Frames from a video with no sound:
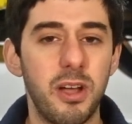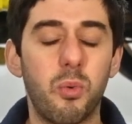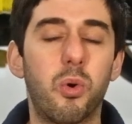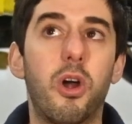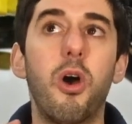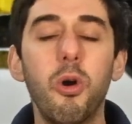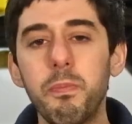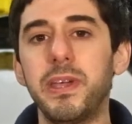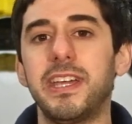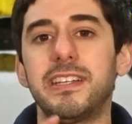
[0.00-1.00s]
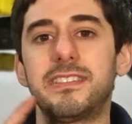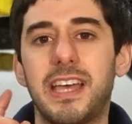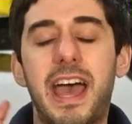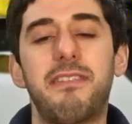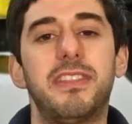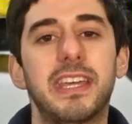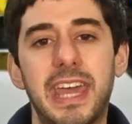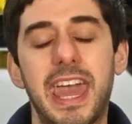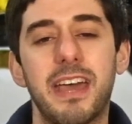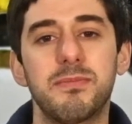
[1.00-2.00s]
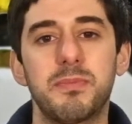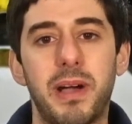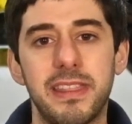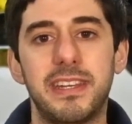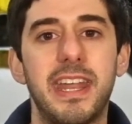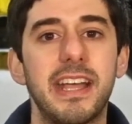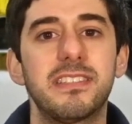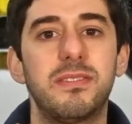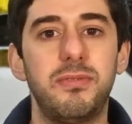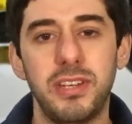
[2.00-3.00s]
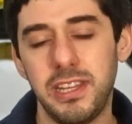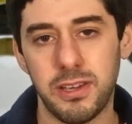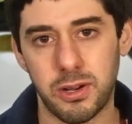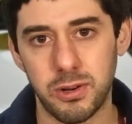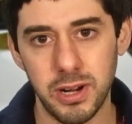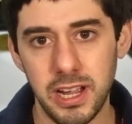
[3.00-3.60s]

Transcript: We're hoping to have the cams by the next video,